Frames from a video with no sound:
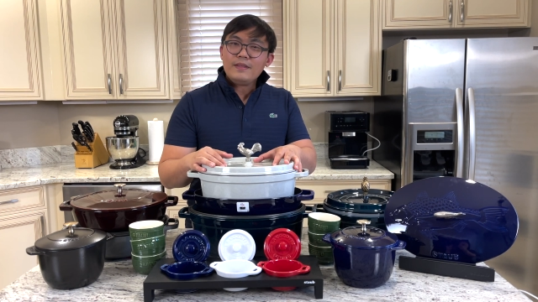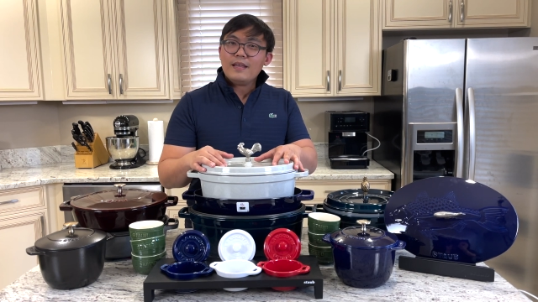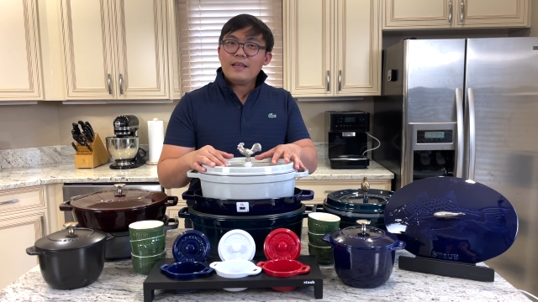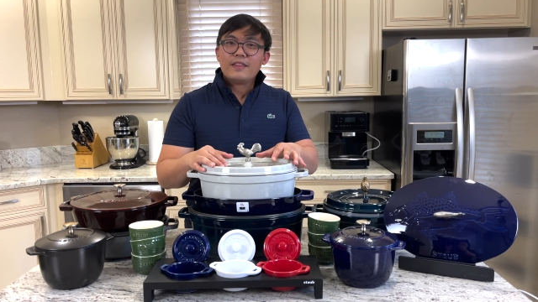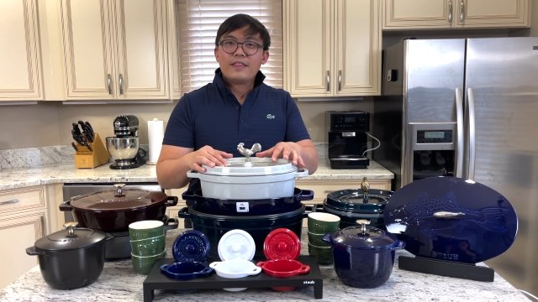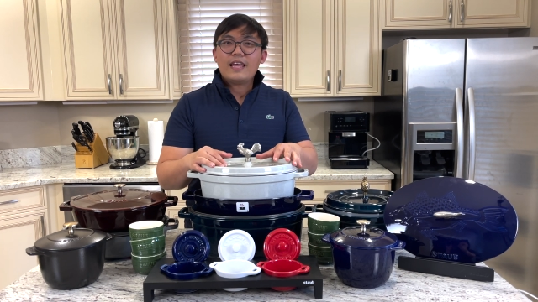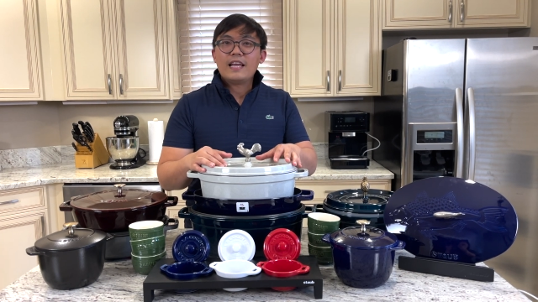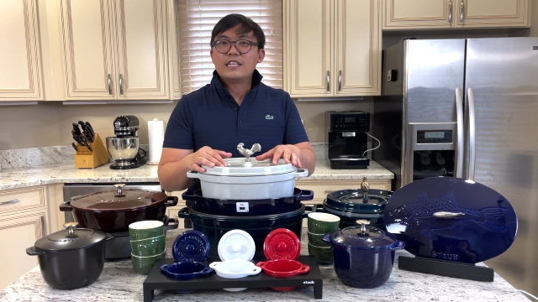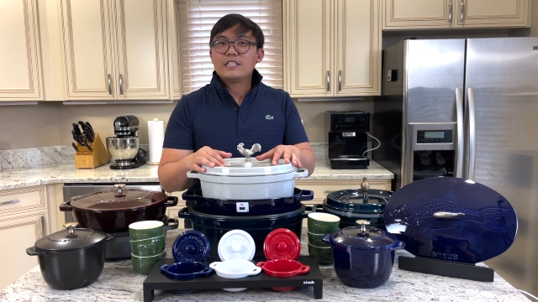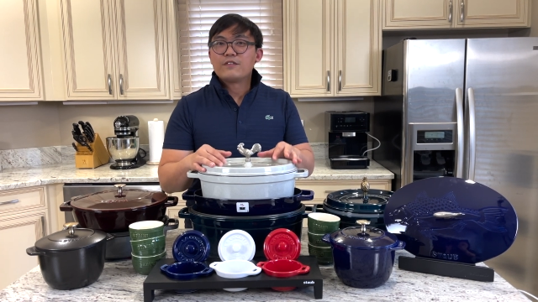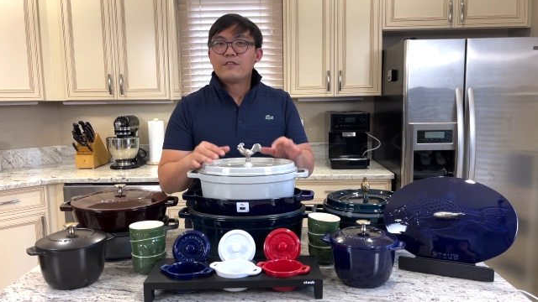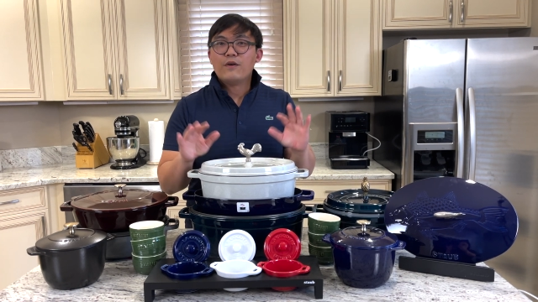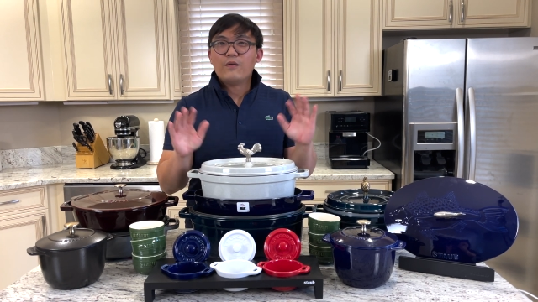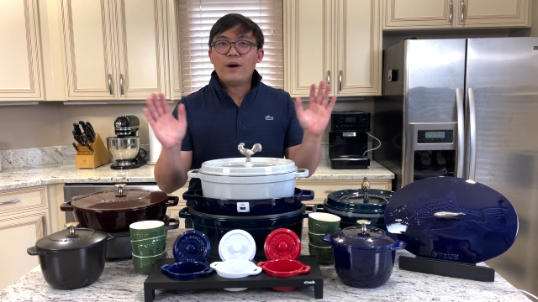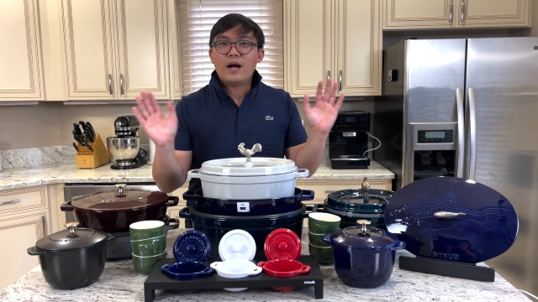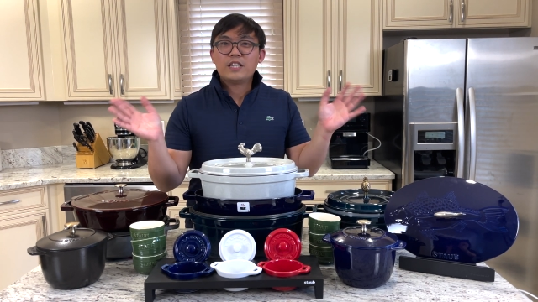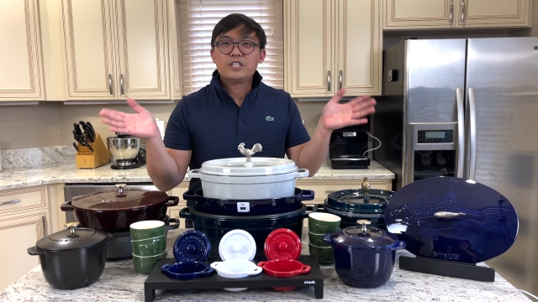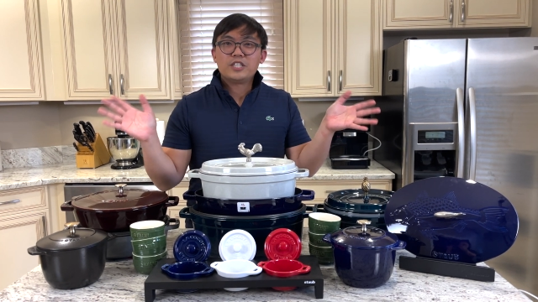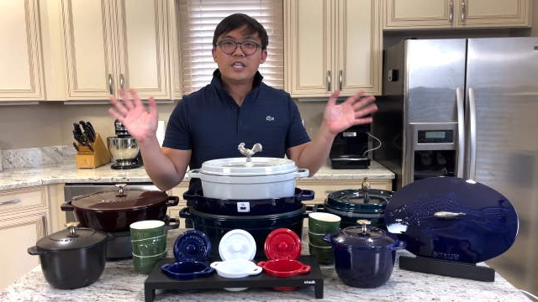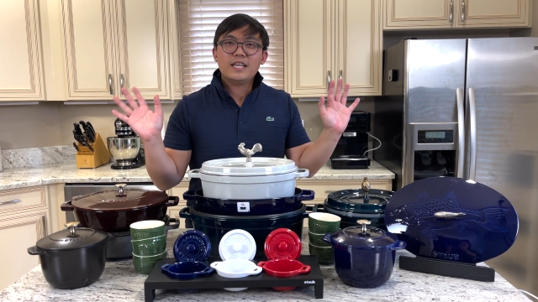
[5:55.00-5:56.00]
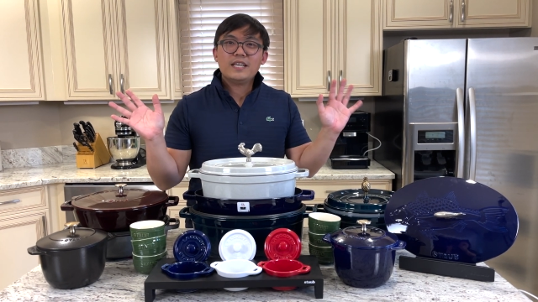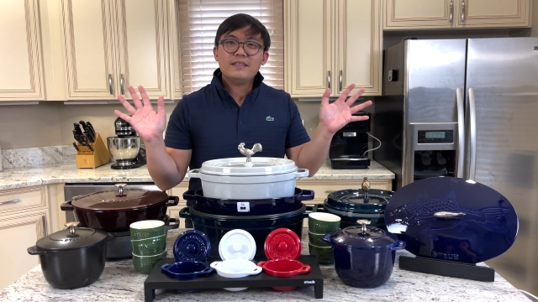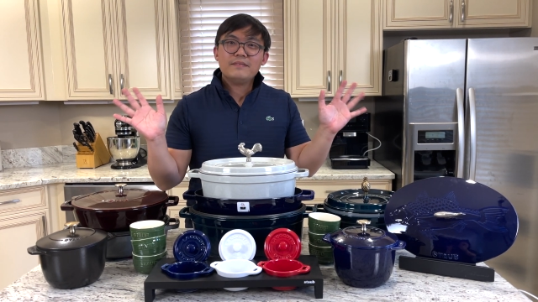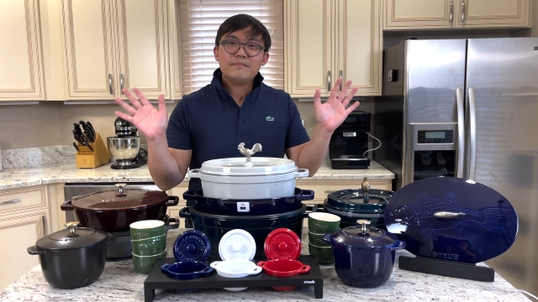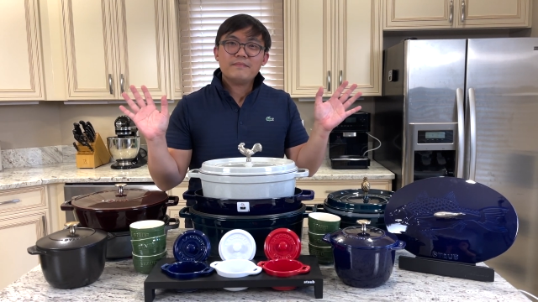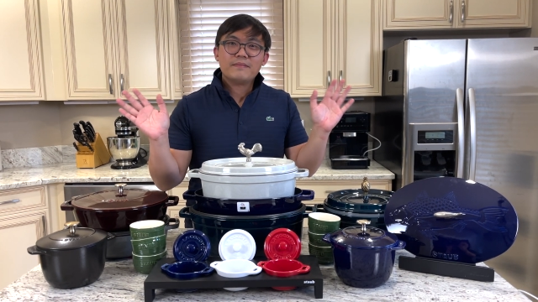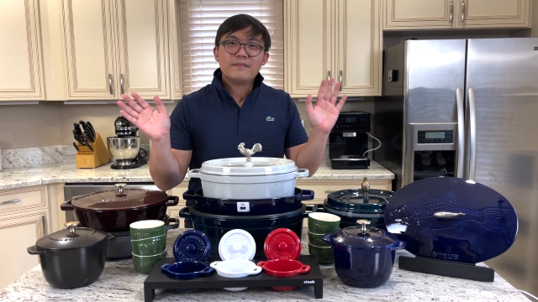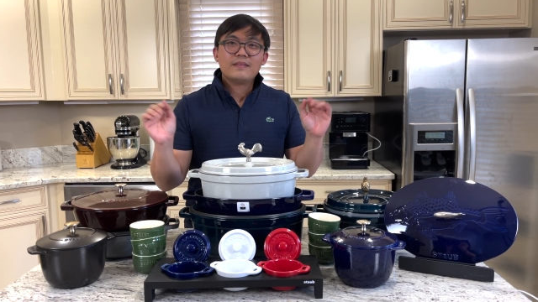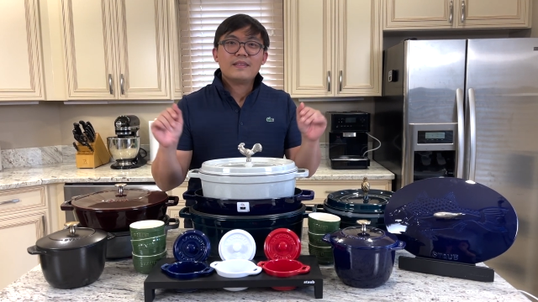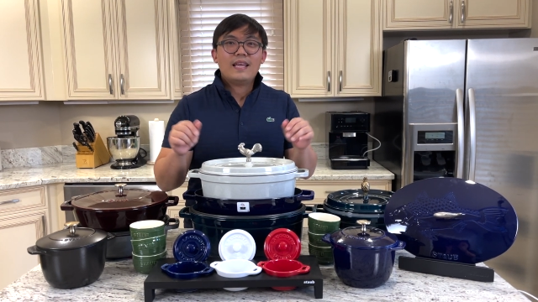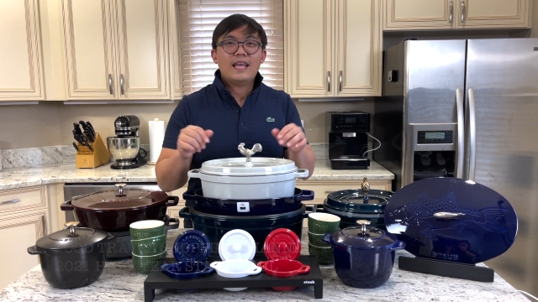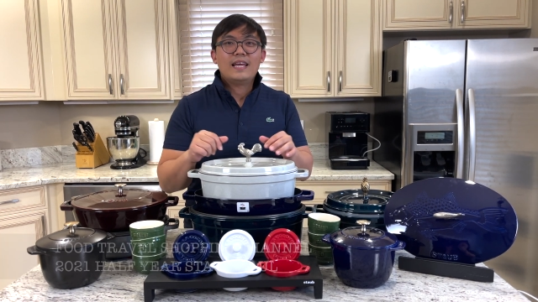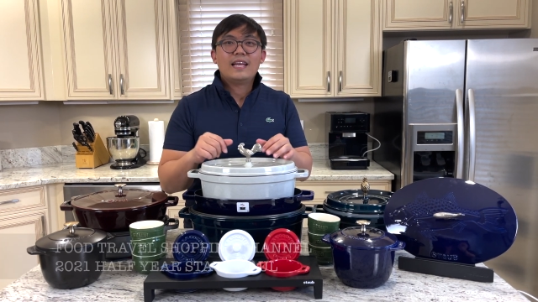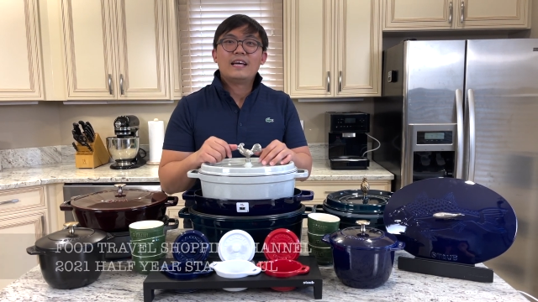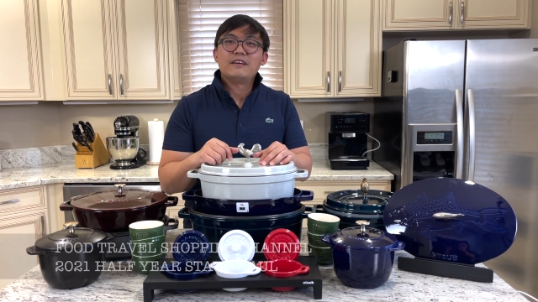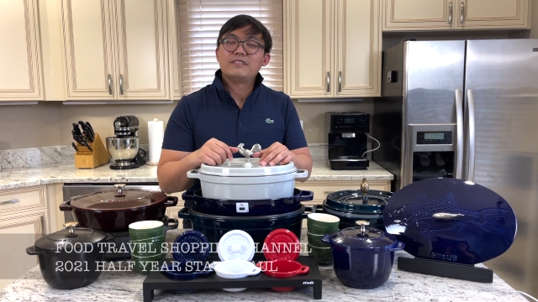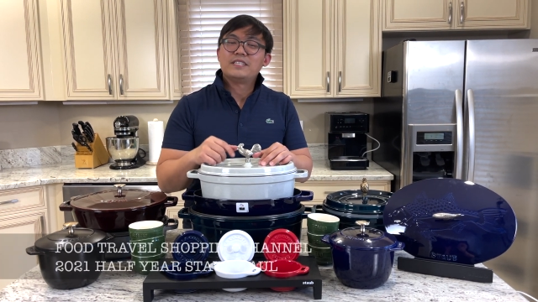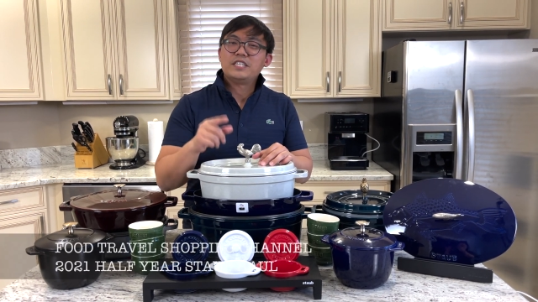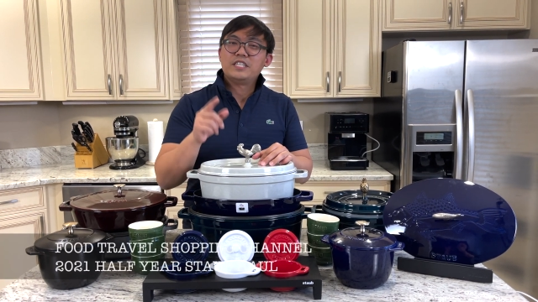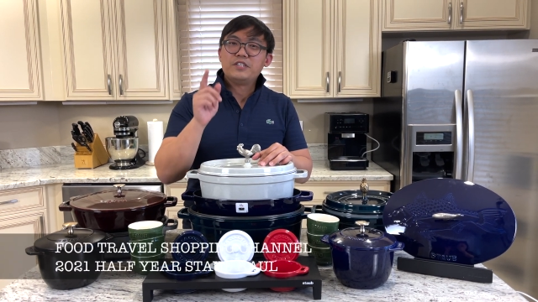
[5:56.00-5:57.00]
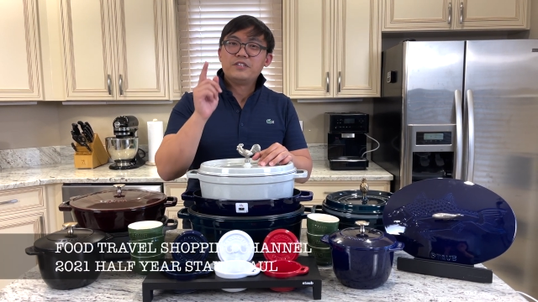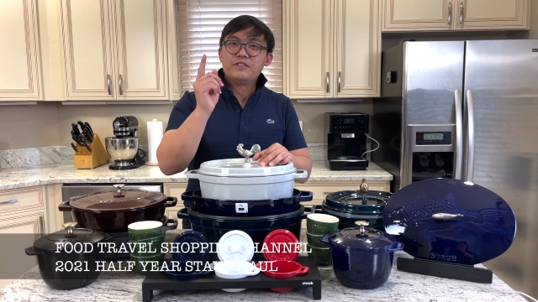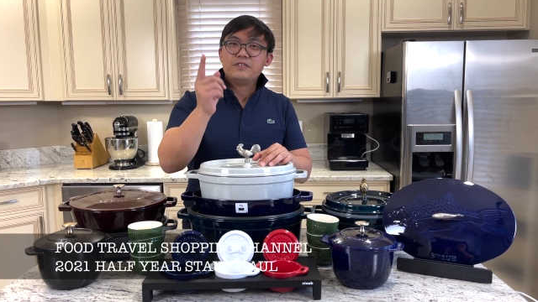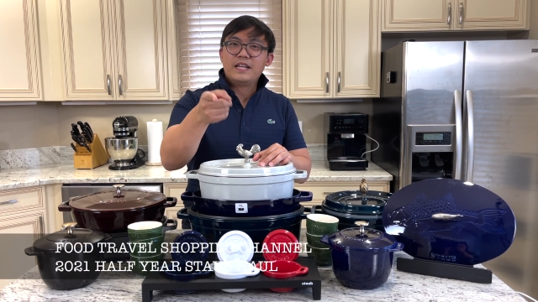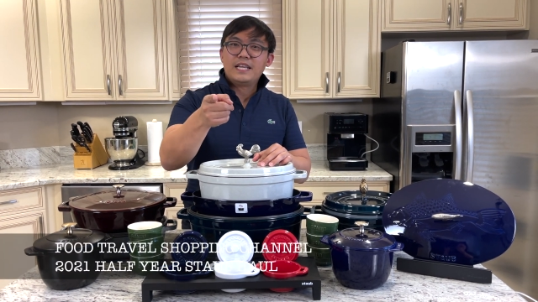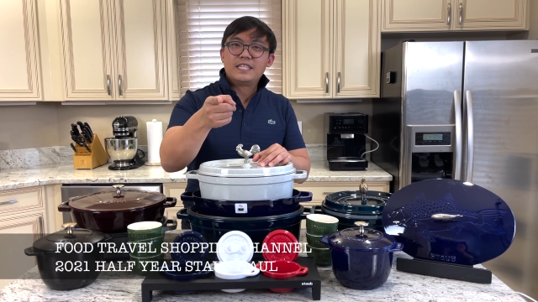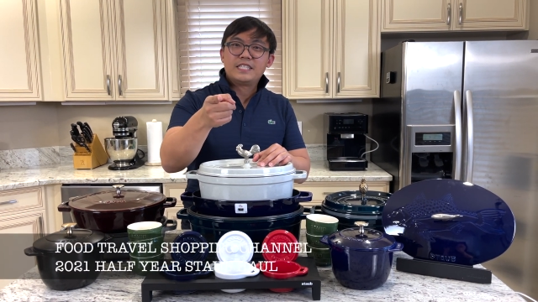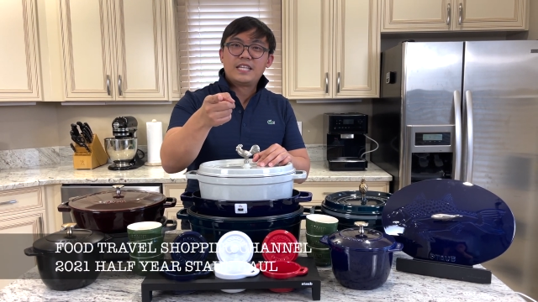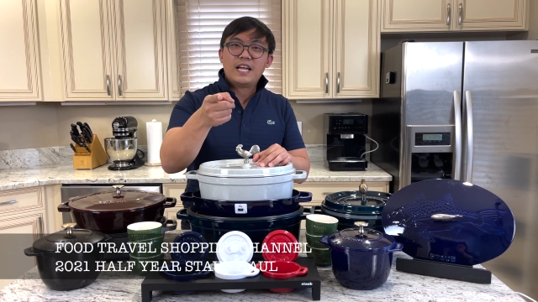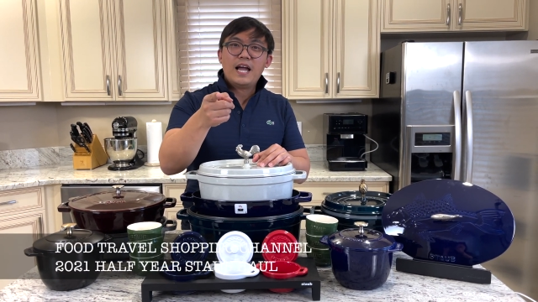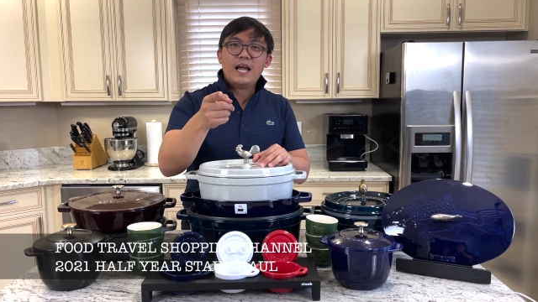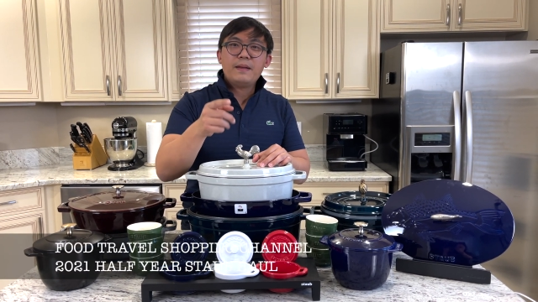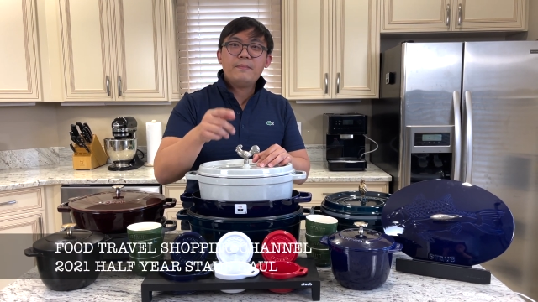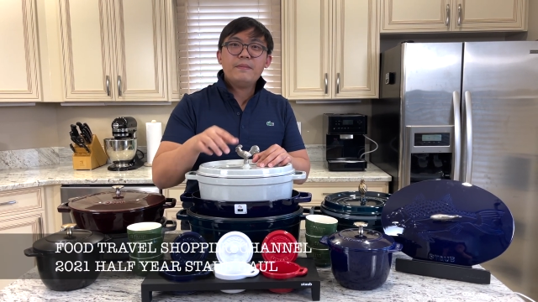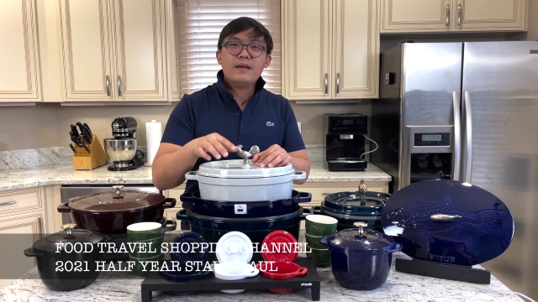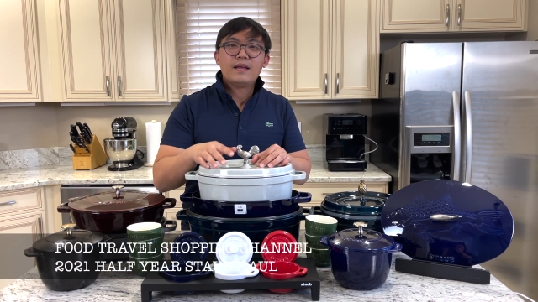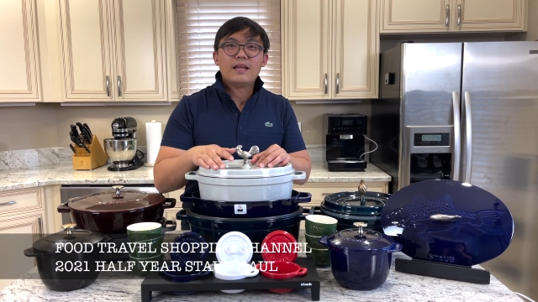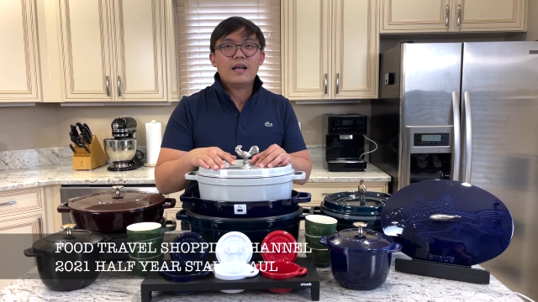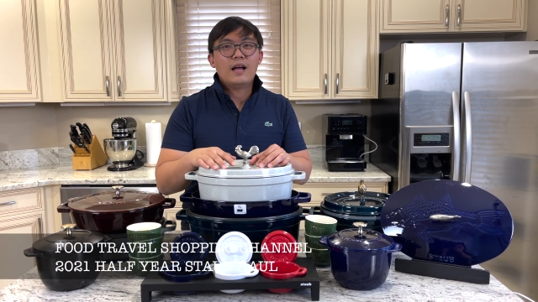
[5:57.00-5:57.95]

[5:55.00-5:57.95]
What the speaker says: thanks for watching, and I'll see you next time